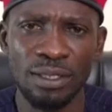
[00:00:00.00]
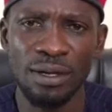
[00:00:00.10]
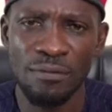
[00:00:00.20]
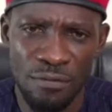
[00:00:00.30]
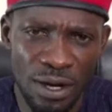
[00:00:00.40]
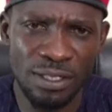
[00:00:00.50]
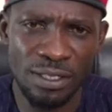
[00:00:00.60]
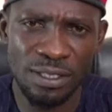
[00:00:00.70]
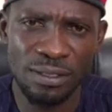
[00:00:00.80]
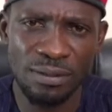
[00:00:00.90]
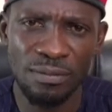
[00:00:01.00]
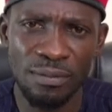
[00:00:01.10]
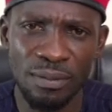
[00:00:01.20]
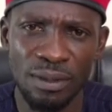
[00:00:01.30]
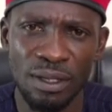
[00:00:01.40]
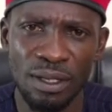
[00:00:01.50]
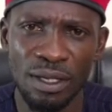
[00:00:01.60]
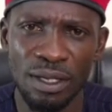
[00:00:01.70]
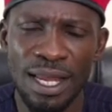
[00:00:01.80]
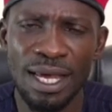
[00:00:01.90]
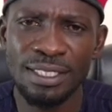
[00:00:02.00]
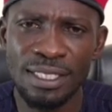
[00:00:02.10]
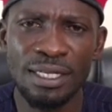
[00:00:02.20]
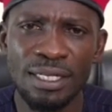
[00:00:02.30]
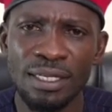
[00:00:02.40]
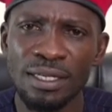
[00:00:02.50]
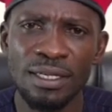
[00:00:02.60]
Friends, in, 19,